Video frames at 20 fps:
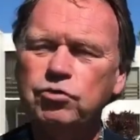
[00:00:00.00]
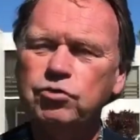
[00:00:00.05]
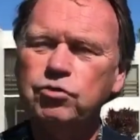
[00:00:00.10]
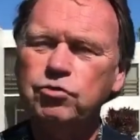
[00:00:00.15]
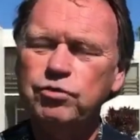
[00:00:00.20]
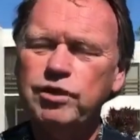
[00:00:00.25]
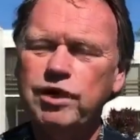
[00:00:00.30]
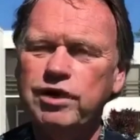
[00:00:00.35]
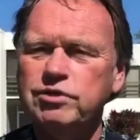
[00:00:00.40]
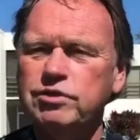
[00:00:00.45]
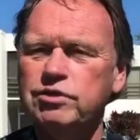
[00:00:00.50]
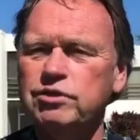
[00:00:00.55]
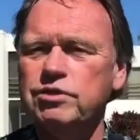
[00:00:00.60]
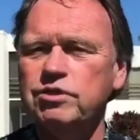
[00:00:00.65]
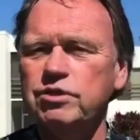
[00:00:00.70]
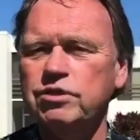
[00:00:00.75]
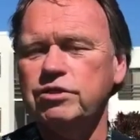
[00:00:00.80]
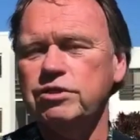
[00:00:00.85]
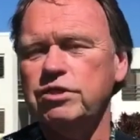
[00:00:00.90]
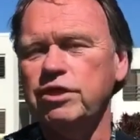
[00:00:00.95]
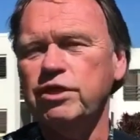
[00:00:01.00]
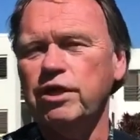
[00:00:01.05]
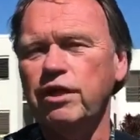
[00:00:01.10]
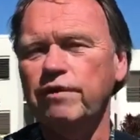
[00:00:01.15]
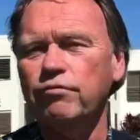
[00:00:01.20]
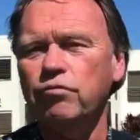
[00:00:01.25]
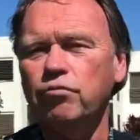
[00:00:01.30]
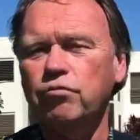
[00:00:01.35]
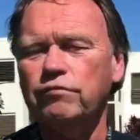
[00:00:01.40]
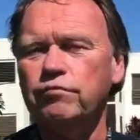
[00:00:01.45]
2016,
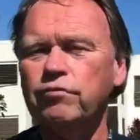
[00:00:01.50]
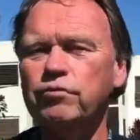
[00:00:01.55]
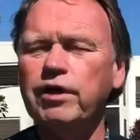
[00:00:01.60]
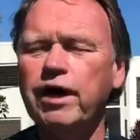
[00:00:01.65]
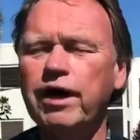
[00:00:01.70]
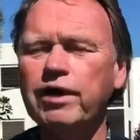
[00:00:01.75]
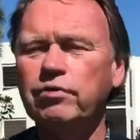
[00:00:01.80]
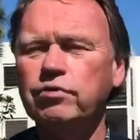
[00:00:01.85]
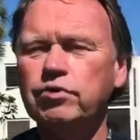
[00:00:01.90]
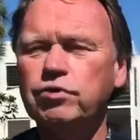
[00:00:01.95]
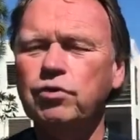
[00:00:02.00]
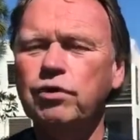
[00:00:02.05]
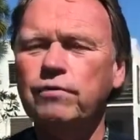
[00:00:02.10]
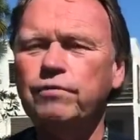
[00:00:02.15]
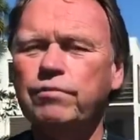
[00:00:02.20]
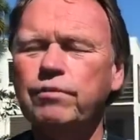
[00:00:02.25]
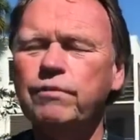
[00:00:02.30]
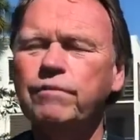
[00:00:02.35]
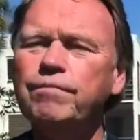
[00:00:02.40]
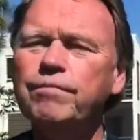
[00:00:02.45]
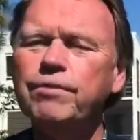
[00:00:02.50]
I voted for Donald Trump.